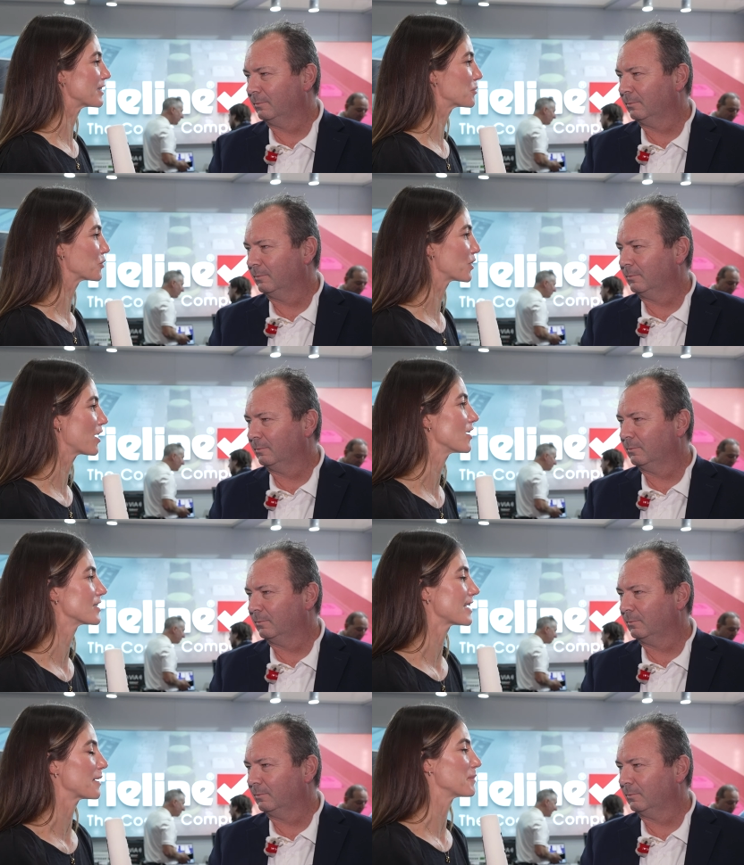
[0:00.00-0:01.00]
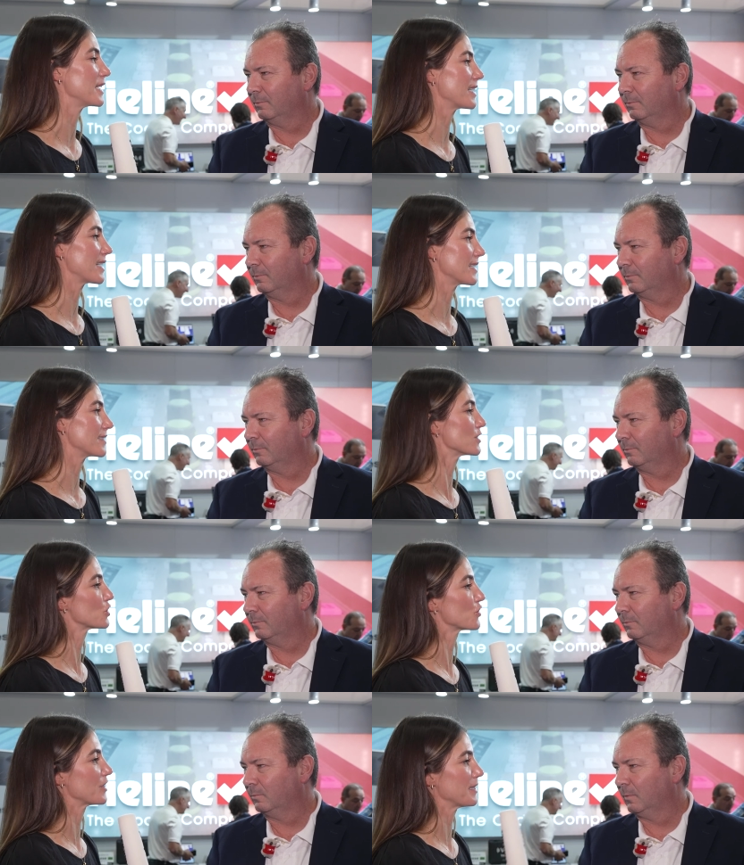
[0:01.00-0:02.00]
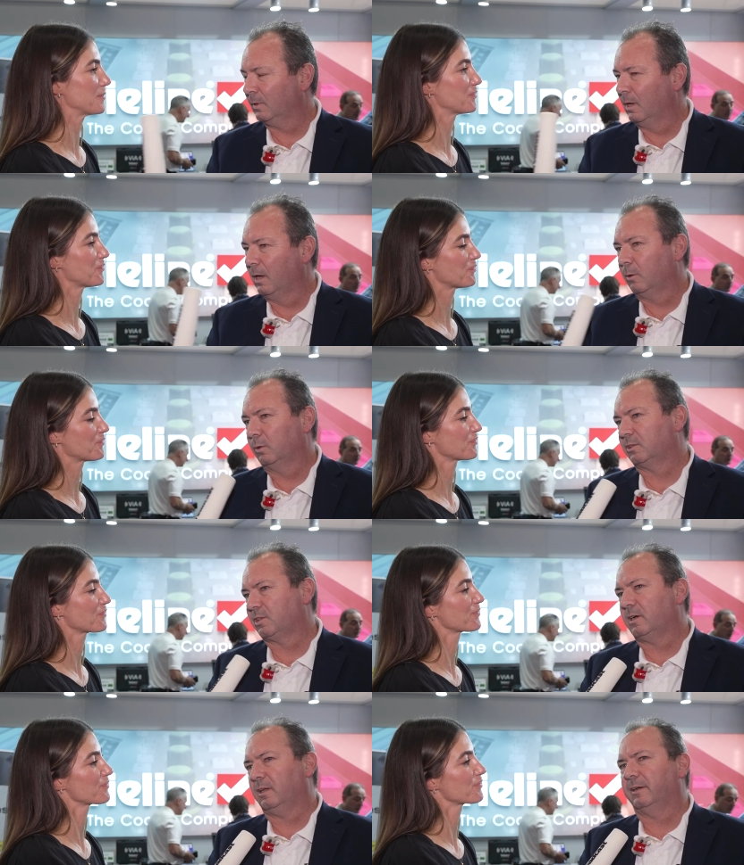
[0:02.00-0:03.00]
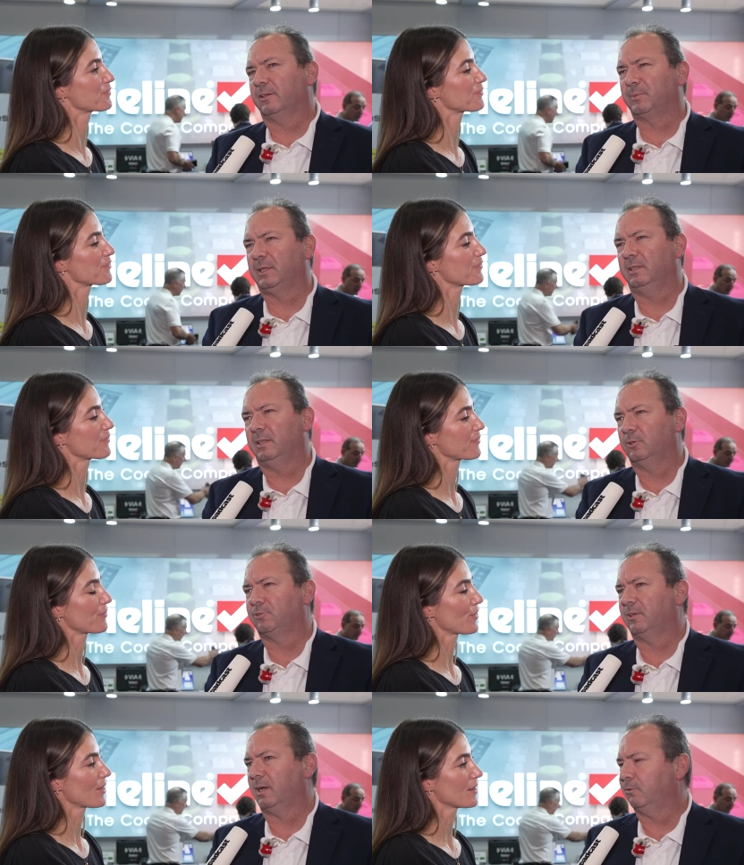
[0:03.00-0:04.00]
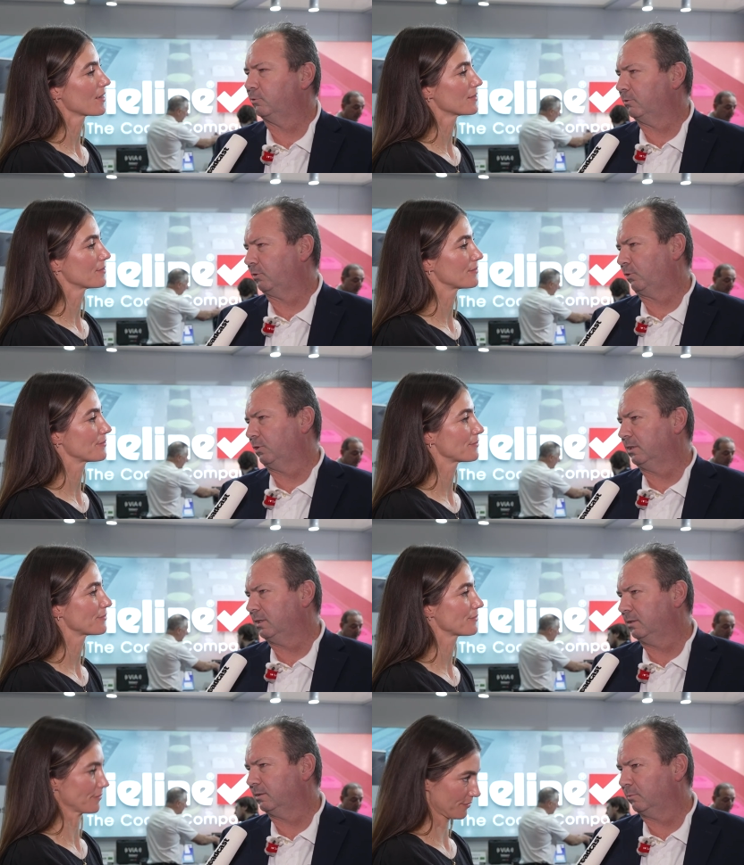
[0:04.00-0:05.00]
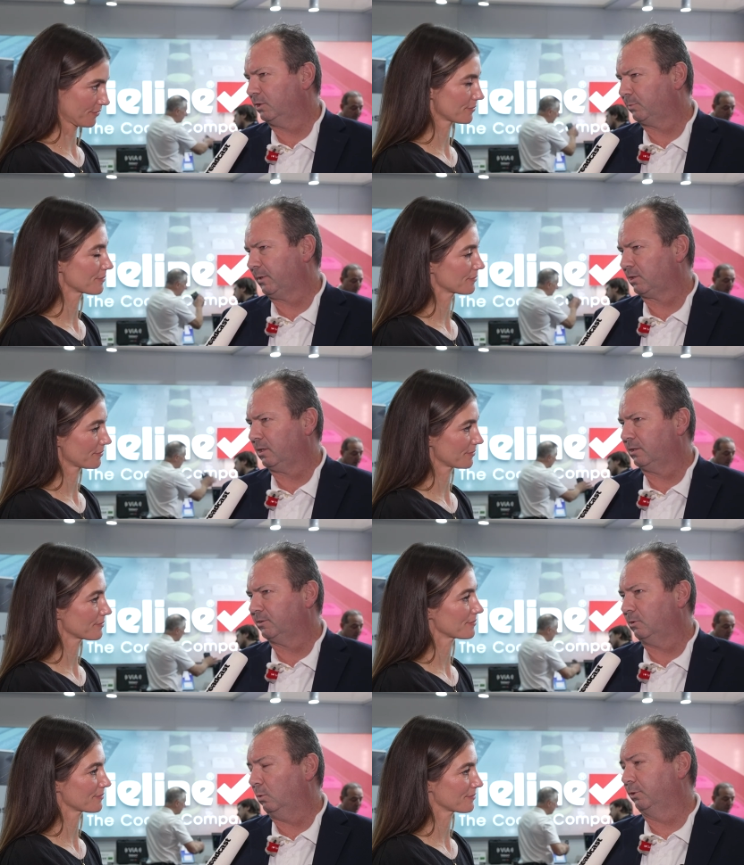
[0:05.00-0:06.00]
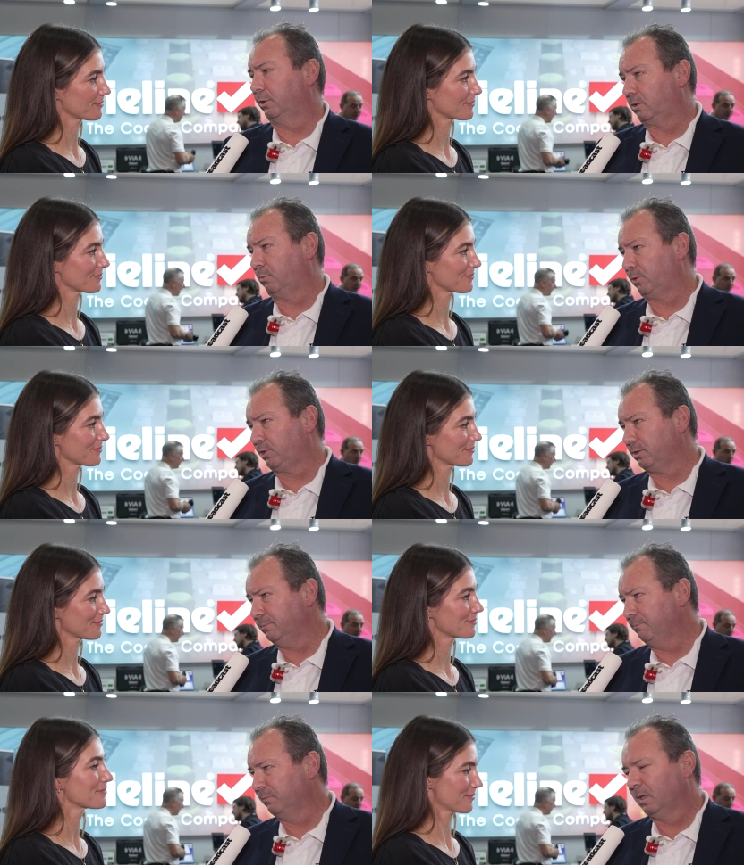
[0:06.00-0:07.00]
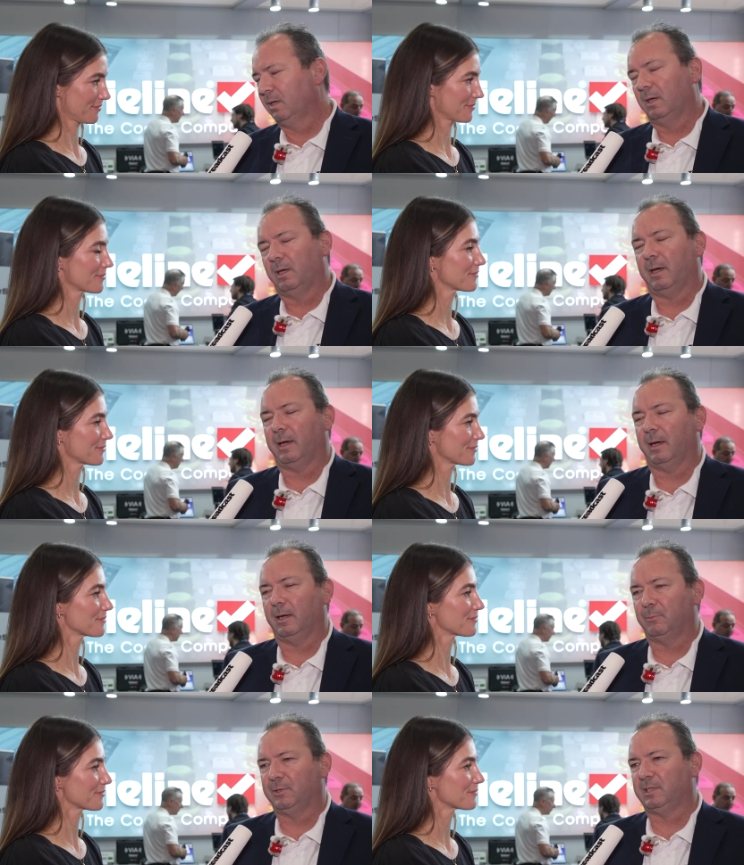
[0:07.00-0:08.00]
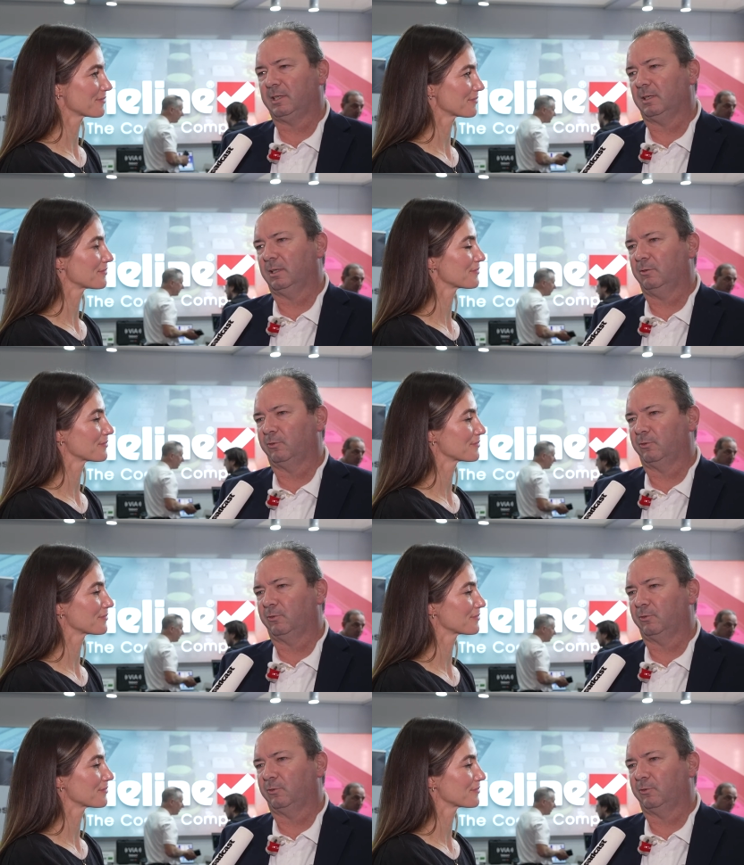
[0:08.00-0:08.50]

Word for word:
Speaker 1: in the broadcast and media industry.
Speaker 2: Well, Tieline has been in the industry now for over thirty years, and we specialise in audio compression, uh, particularly